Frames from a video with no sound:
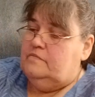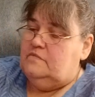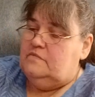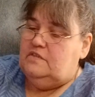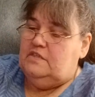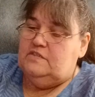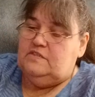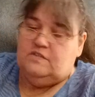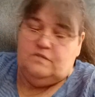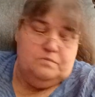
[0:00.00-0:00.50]

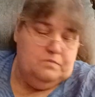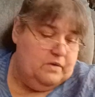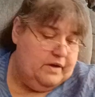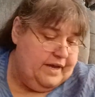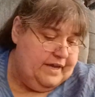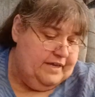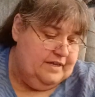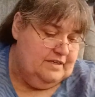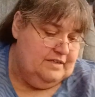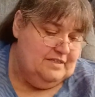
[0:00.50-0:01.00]
This is
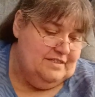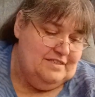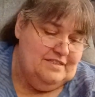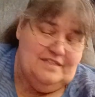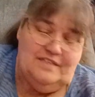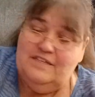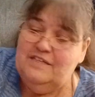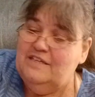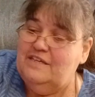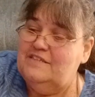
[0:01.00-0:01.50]
why.
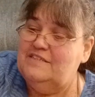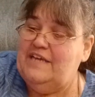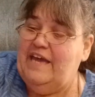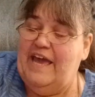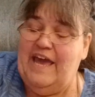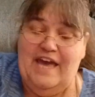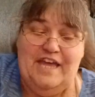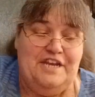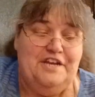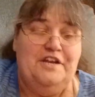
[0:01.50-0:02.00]
Because I
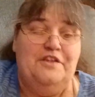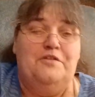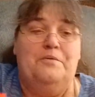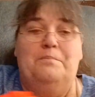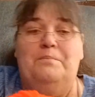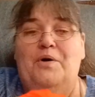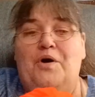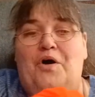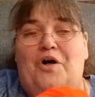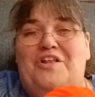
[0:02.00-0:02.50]
had another
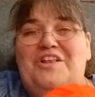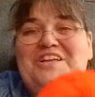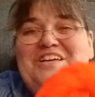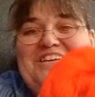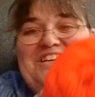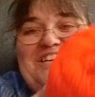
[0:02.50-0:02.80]
ball.